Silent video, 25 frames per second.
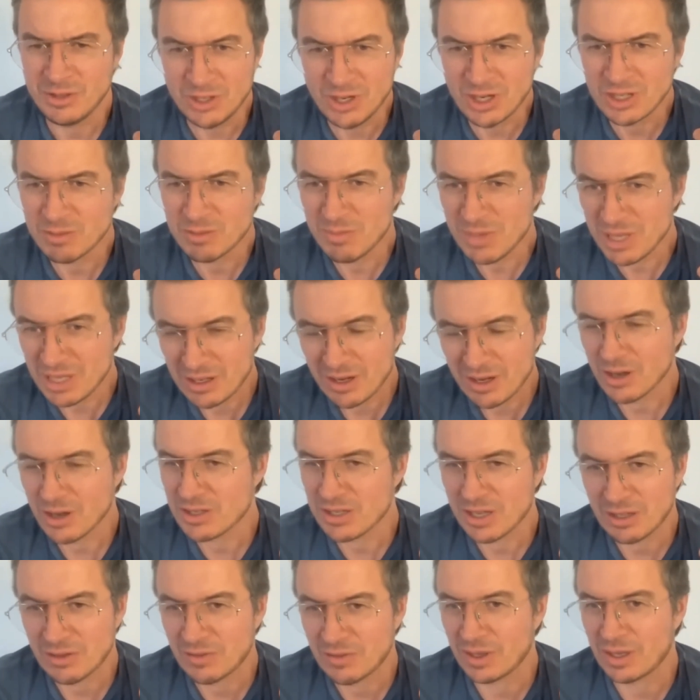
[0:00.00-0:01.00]
Just
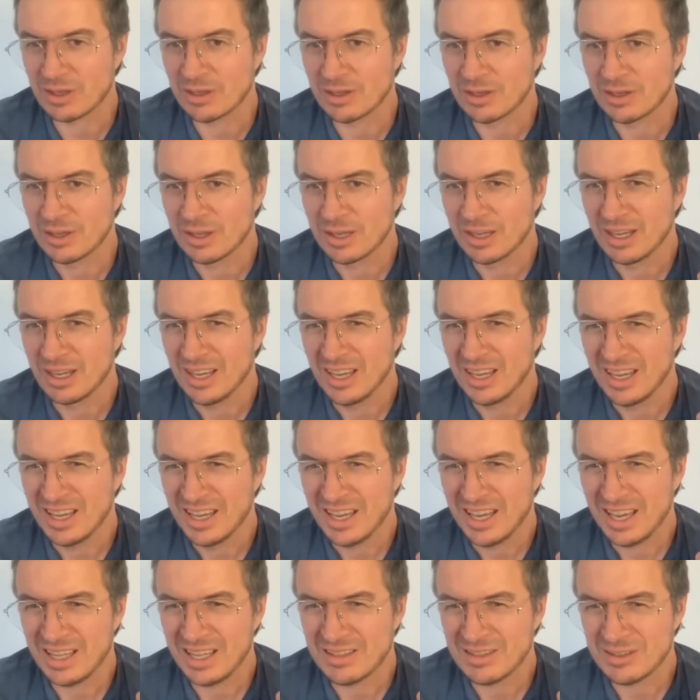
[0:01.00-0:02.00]
because I think
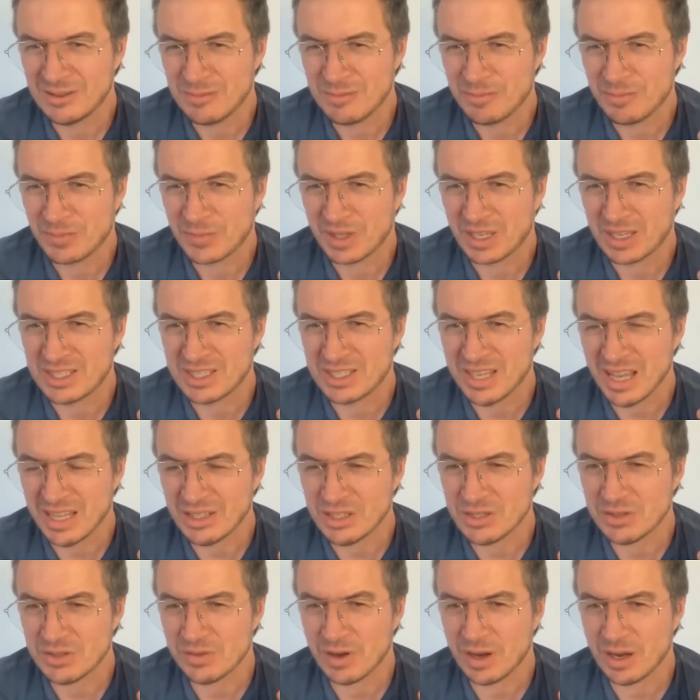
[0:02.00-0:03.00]
it
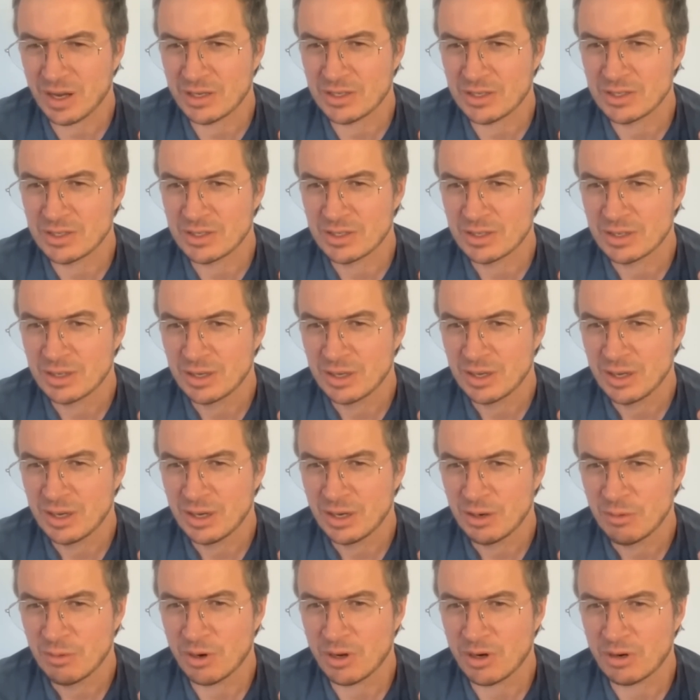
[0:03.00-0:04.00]
satisfies
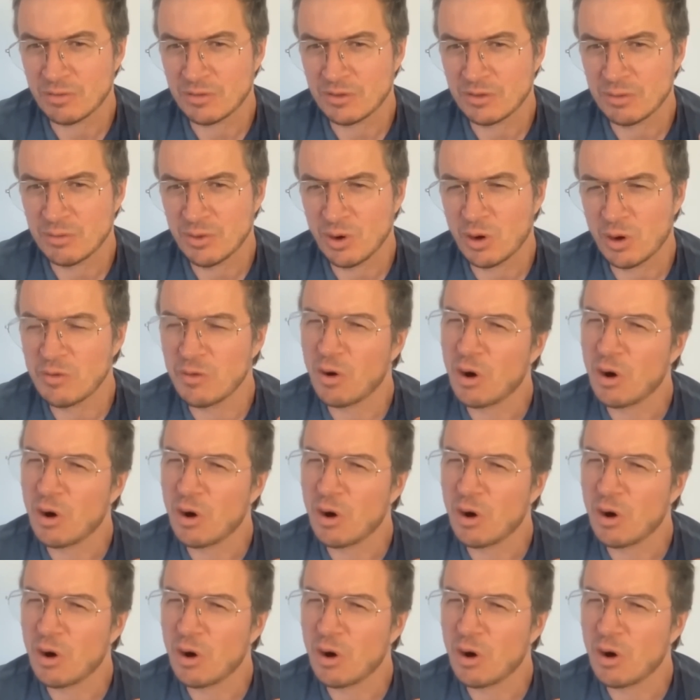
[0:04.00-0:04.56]
one of the